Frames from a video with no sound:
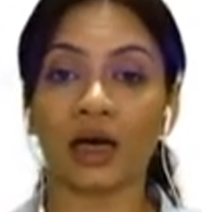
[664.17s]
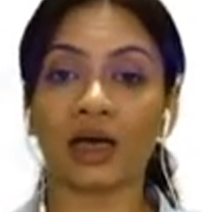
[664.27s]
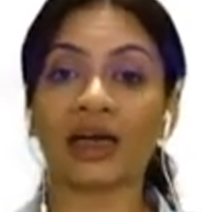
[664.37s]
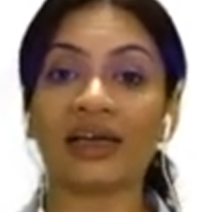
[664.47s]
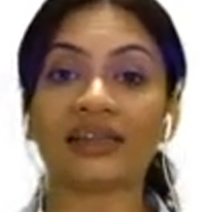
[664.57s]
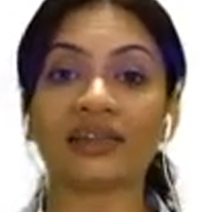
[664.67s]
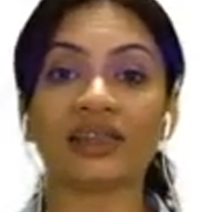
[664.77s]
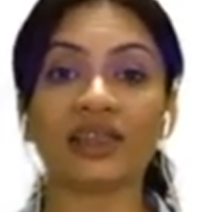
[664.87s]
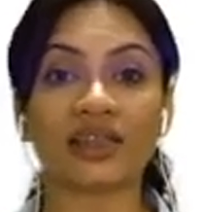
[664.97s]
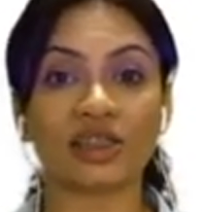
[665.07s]
connected
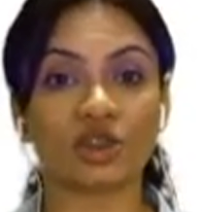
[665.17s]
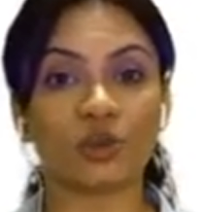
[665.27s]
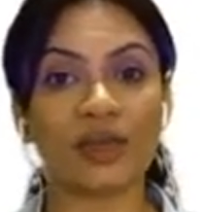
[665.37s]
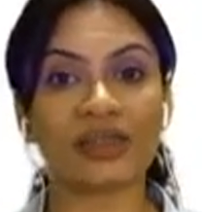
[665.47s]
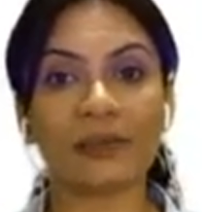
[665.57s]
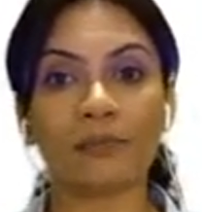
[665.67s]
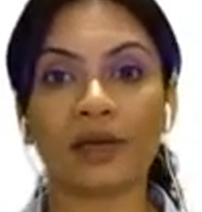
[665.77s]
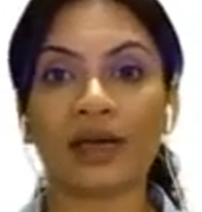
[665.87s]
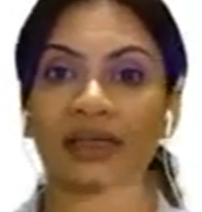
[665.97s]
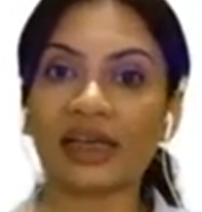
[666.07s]
in such a way that
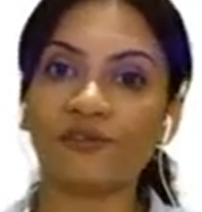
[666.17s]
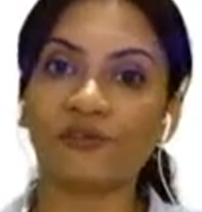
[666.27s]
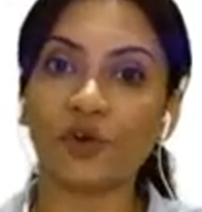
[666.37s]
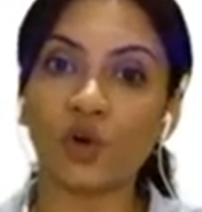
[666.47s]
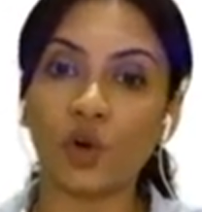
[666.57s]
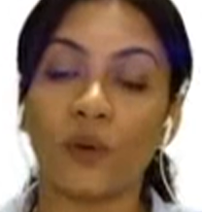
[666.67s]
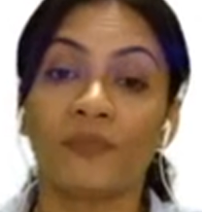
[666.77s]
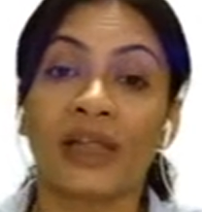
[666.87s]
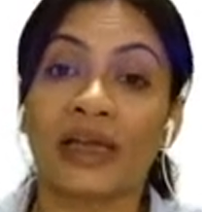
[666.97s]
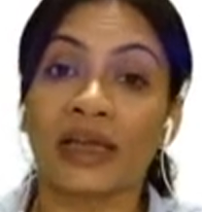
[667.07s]
blood can flow
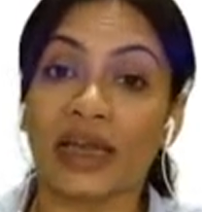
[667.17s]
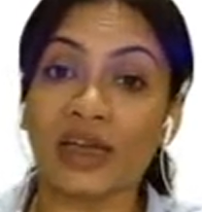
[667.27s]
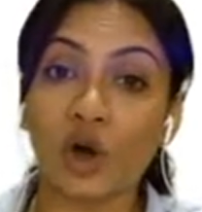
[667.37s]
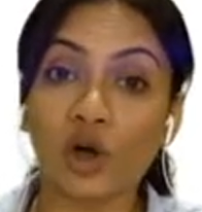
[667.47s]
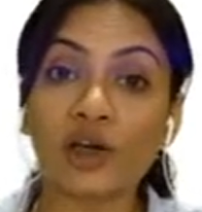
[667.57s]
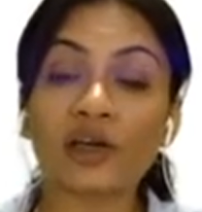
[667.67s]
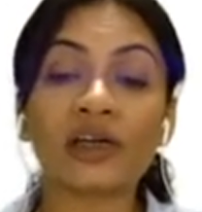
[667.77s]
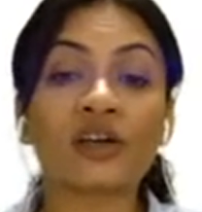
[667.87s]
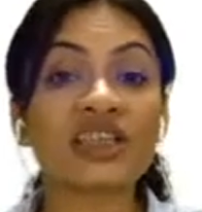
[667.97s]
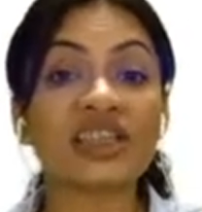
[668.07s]
in order
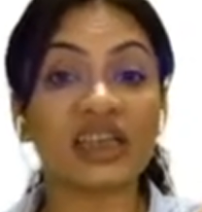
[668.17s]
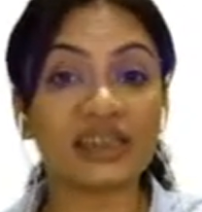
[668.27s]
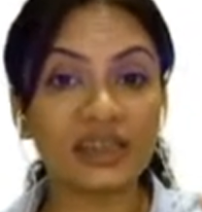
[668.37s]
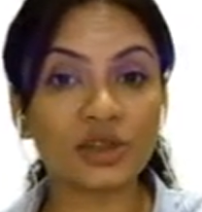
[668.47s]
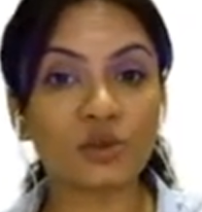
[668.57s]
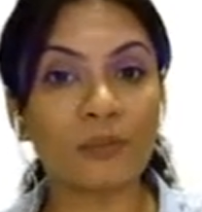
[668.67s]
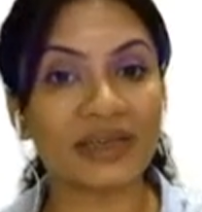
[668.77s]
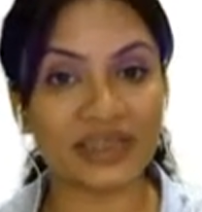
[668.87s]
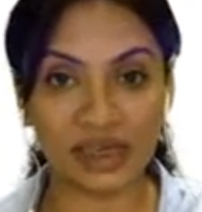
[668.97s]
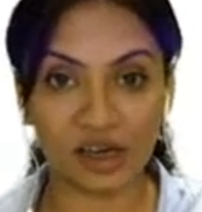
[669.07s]
resulting to
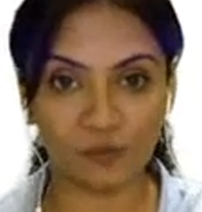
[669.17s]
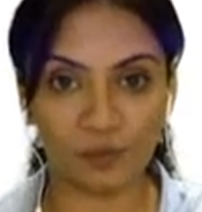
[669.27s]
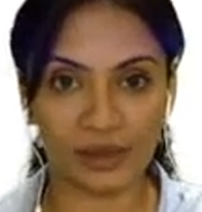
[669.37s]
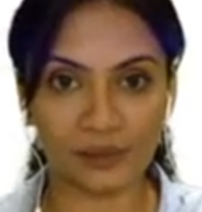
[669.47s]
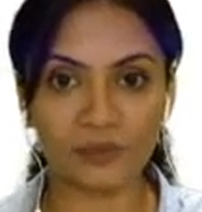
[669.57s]
mixing of blood.